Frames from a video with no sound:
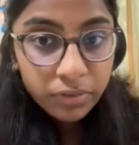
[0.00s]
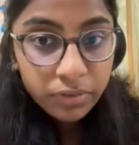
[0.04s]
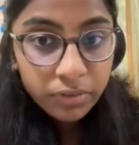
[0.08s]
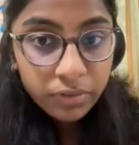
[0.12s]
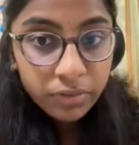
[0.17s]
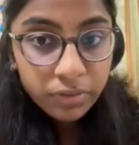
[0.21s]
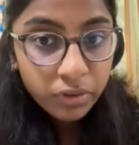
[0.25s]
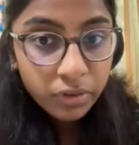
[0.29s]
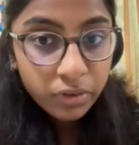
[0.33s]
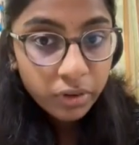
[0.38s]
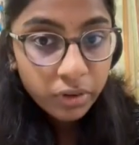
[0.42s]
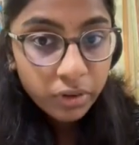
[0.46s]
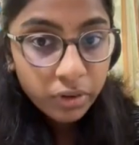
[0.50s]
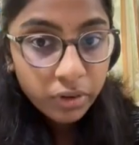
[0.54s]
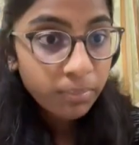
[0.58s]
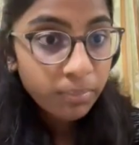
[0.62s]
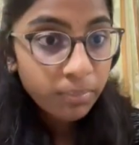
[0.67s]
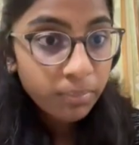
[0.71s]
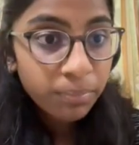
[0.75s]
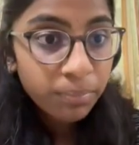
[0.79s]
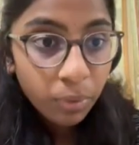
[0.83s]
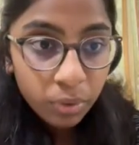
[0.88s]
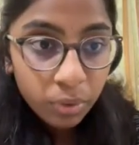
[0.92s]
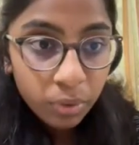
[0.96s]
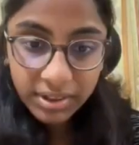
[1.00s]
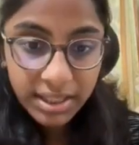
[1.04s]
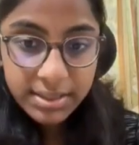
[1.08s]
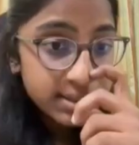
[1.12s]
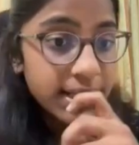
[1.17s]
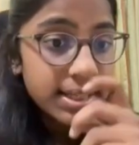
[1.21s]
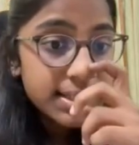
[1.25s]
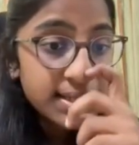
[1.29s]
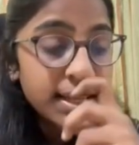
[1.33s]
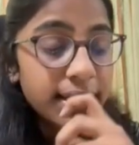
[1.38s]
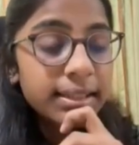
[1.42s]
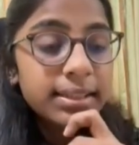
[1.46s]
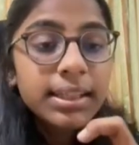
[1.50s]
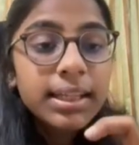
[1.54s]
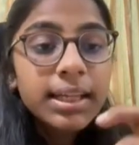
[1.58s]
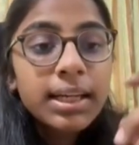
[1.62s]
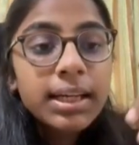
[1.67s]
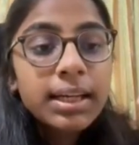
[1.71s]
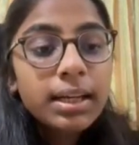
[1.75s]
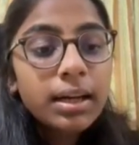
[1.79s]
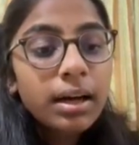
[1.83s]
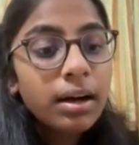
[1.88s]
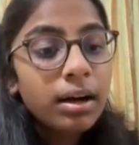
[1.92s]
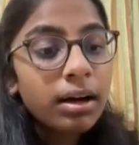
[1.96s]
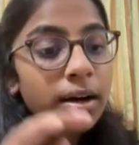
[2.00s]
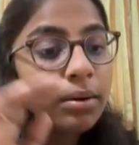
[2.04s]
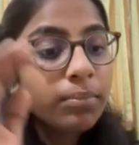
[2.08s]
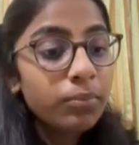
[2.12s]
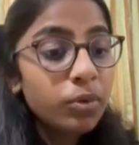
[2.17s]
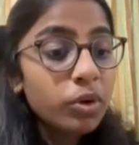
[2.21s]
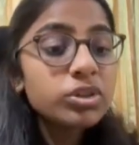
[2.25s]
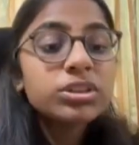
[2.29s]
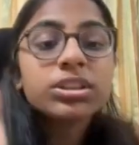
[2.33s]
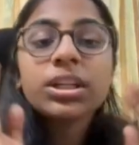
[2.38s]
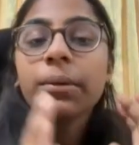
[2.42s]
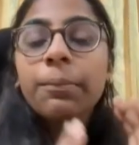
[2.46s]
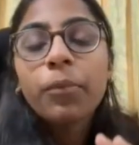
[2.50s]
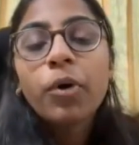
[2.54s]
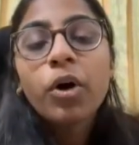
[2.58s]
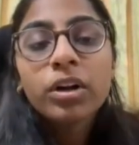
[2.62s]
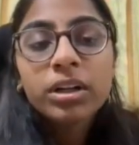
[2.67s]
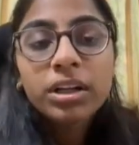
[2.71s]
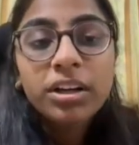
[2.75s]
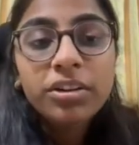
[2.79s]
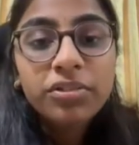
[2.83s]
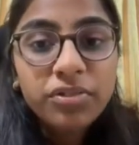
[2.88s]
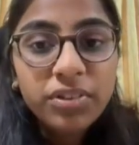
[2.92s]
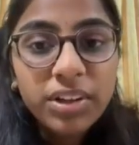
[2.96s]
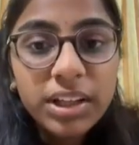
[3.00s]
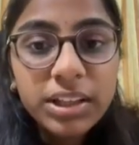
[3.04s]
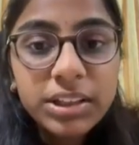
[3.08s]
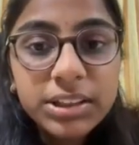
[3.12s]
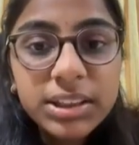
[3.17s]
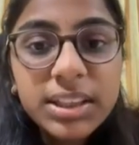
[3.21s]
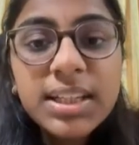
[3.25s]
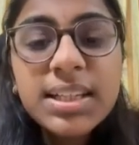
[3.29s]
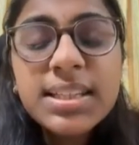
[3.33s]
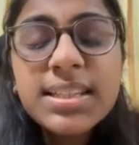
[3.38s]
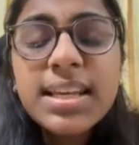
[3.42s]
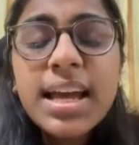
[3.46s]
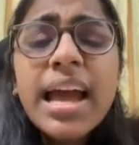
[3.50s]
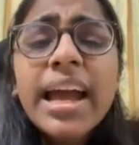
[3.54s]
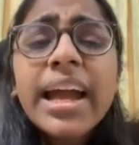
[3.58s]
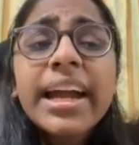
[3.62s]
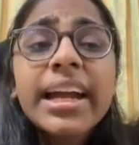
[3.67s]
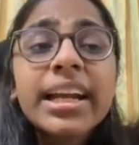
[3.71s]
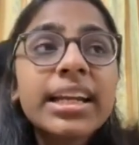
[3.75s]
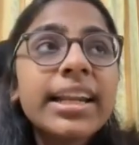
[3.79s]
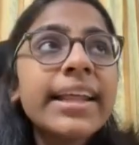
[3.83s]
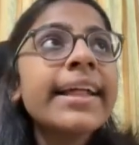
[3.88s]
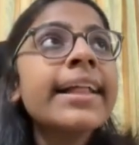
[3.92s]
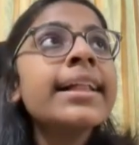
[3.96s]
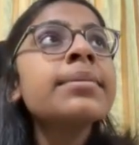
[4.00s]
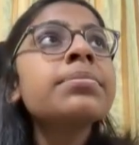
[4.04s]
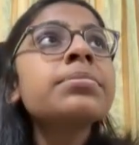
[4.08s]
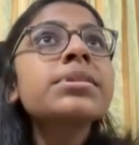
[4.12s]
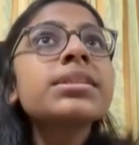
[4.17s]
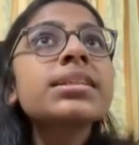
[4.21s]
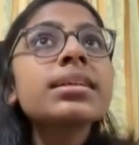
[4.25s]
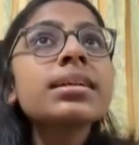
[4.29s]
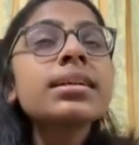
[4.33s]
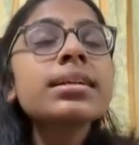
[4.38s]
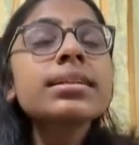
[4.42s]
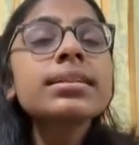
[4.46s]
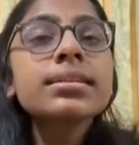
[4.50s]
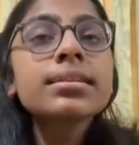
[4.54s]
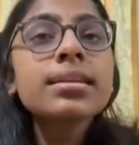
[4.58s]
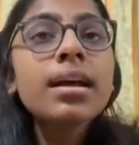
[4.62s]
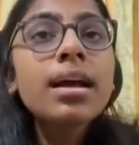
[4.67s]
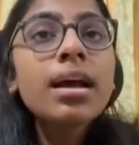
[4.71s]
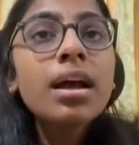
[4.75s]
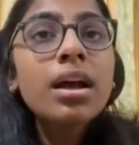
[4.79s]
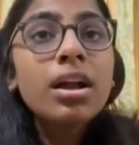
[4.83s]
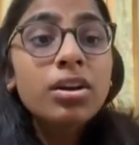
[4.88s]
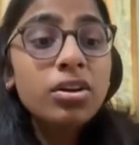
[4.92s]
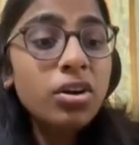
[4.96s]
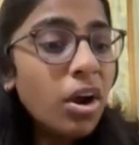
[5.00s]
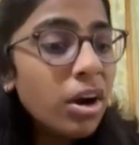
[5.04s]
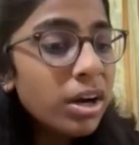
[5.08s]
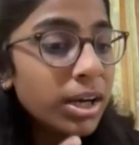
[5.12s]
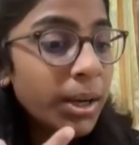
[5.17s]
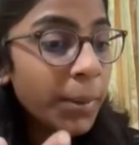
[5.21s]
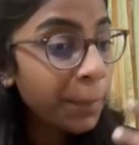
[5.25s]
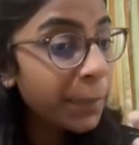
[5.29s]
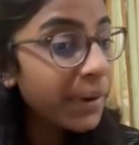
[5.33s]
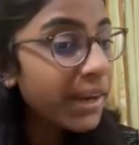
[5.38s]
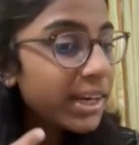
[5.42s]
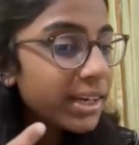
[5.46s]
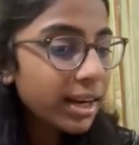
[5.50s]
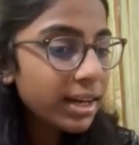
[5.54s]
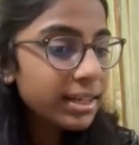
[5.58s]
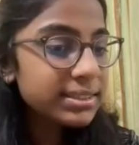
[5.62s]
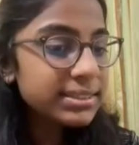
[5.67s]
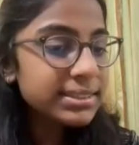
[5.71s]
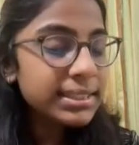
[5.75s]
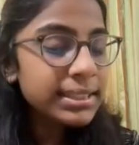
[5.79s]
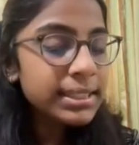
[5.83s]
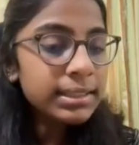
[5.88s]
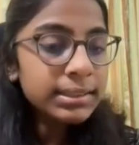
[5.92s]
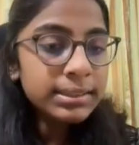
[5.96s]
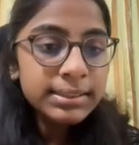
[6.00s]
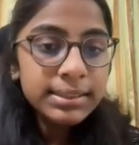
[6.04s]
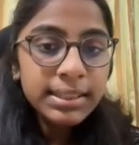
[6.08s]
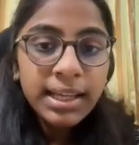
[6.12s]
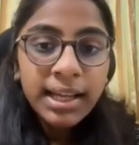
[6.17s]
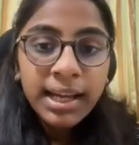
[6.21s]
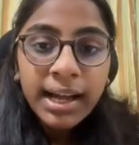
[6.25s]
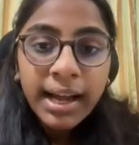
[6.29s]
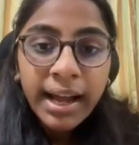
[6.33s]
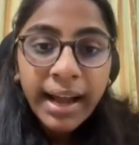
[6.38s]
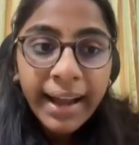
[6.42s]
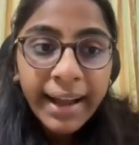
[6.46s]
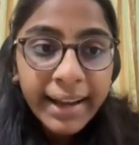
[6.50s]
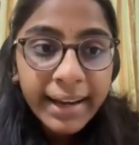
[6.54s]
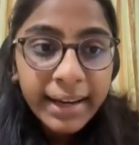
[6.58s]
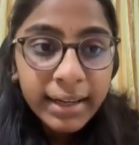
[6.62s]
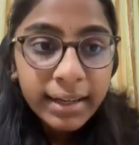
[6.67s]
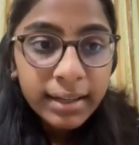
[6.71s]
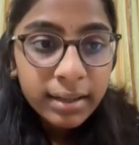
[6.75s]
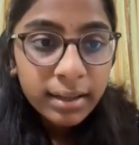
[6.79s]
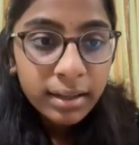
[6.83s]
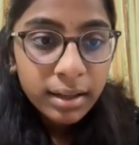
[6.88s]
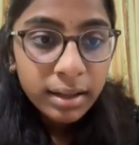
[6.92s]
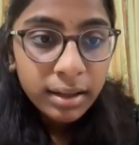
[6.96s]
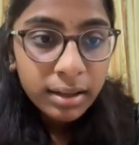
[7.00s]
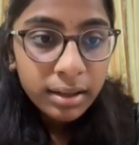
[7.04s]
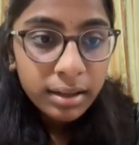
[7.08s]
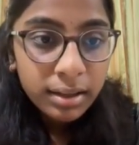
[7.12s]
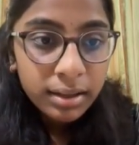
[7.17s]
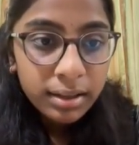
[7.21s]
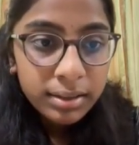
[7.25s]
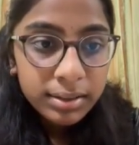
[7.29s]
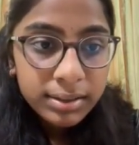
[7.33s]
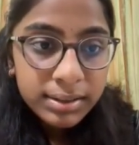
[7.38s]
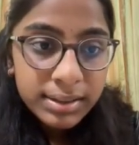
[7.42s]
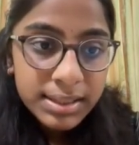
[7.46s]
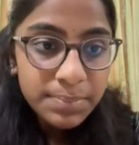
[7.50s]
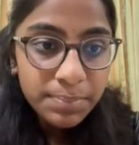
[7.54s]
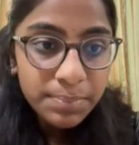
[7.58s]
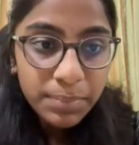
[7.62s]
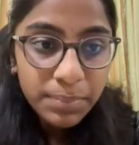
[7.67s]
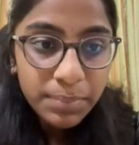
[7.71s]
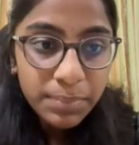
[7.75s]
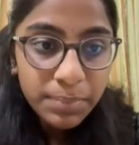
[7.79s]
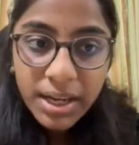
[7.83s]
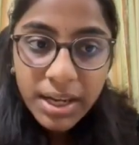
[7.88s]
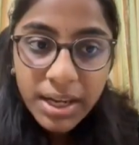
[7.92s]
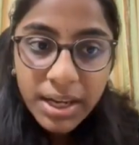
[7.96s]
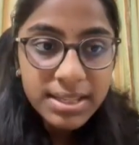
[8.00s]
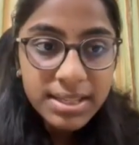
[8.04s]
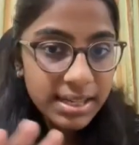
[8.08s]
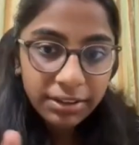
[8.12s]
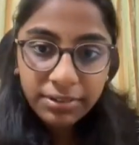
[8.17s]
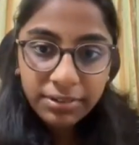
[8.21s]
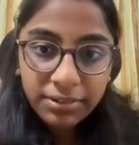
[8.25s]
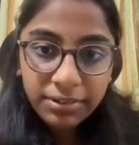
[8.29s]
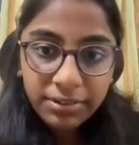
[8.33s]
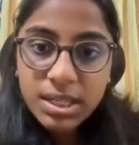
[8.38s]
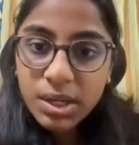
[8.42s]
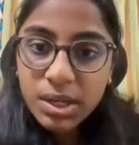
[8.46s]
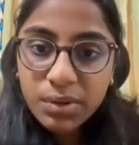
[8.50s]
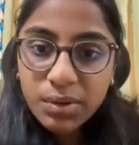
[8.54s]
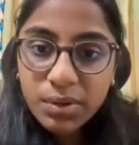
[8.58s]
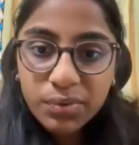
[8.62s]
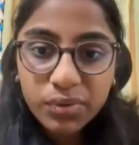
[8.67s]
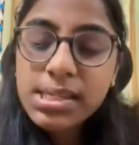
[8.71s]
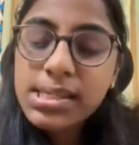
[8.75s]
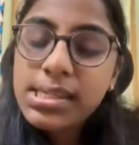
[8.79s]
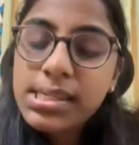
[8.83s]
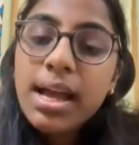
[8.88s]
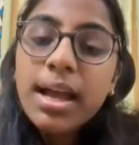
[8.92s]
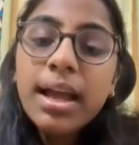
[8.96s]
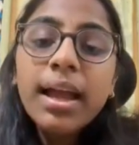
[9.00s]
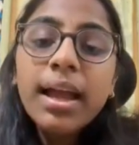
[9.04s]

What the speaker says: of these because these are the most important features. It helps us not repeat ourselves, and this makes life easier for us.